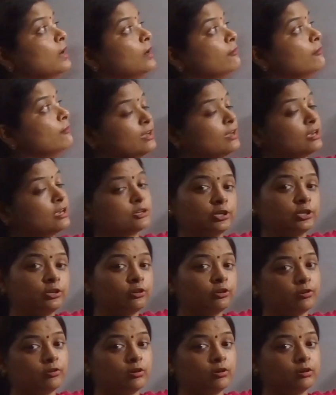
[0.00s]
fraction or
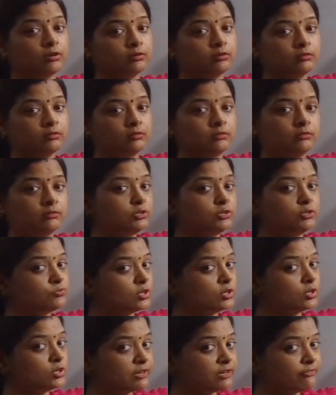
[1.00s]
not. Which
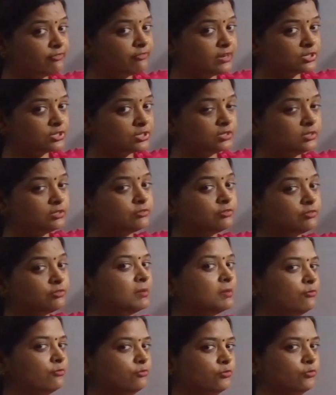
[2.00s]
was our fraction? 3
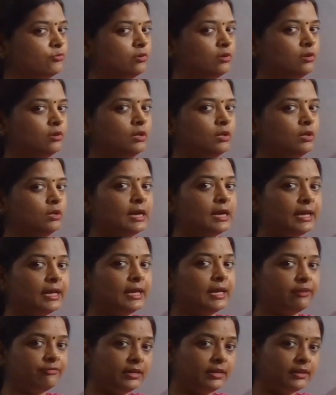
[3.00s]
by 4. I
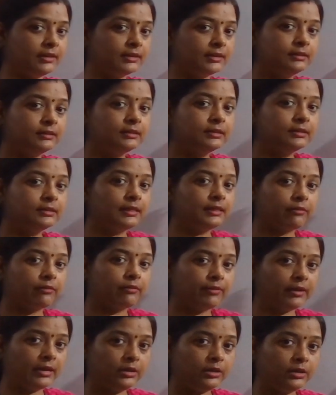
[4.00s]
have taken the
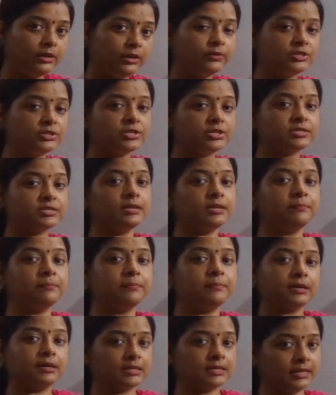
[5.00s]
value which is in
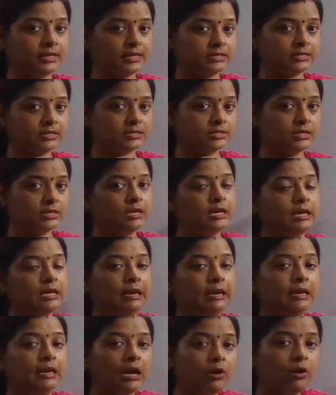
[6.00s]
percentage.
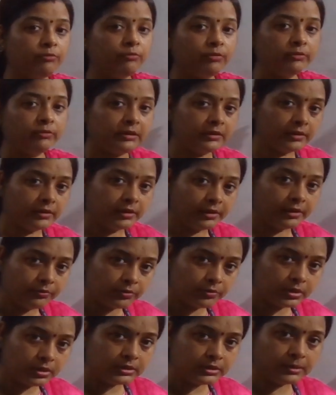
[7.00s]
And now we will
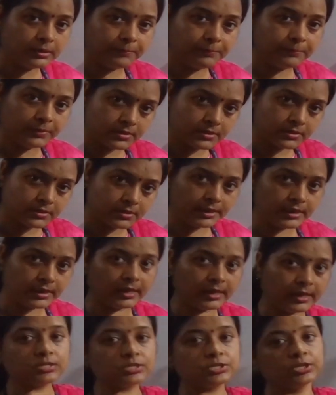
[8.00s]
convert the
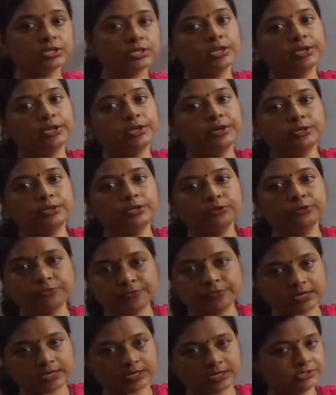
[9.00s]
percentage into
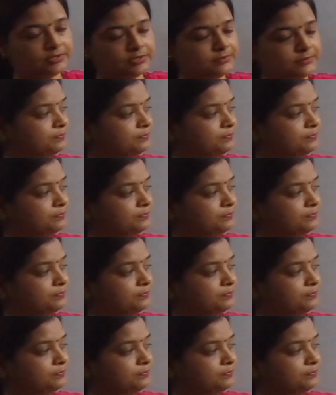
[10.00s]
fraction.